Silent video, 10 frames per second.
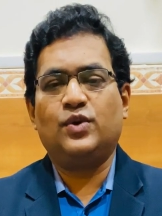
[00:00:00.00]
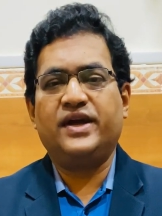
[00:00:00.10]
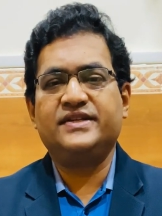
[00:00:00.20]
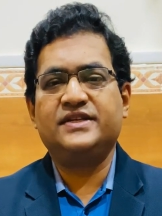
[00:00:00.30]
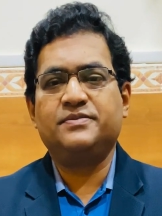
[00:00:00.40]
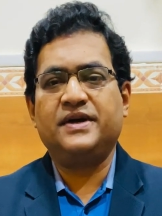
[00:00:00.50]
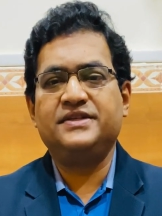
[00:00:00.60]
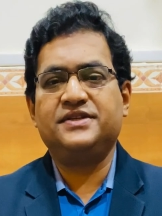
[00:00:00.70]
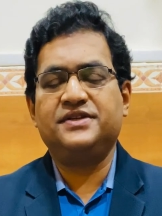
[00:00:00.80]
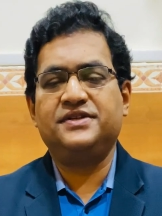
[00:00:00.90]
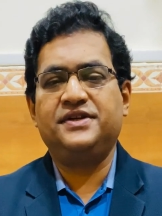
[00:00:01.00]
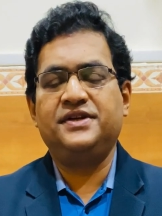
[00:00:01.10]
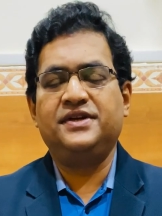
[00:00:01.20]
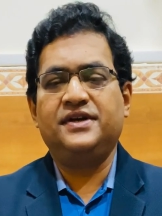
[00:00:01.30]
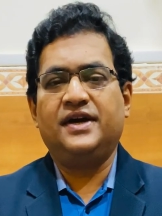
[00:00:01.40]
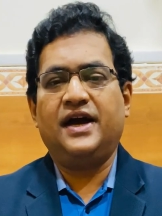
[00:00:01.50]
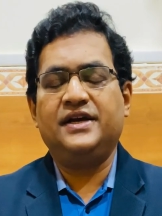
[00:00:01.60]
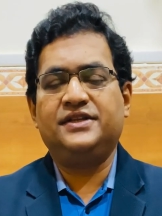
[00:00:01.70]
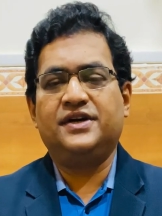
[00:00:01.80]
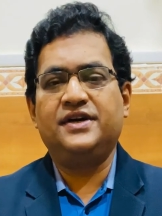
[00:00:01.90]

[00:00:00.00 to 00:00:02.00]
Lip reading: thoracic spine surgery, and